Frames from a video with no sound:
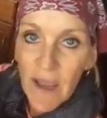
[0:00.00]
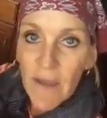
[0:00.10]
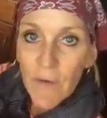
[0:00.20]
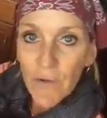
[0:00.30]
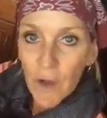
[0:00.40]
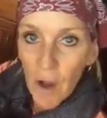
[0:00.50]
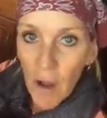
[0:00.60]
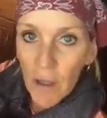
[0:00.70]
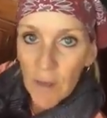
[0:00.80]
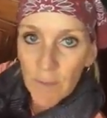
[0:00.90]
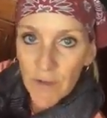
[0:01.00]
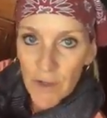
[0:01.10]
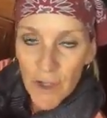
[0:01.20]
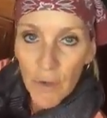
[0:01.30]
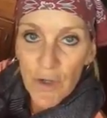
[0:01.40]
and there's columns
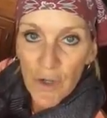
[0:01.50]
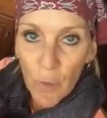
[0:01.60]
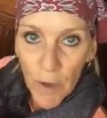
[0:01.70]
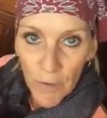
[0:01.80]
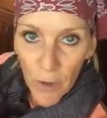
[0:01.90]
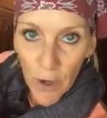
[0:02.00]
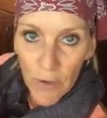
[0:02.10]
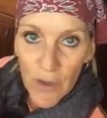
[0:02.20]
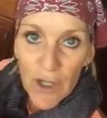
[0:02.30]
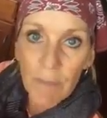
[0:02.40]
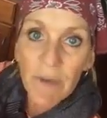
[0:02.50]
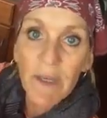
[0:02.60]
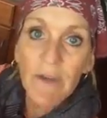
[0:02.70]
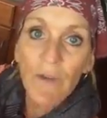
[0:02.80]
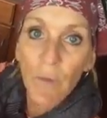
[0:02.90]
that shows you where their auto ship is,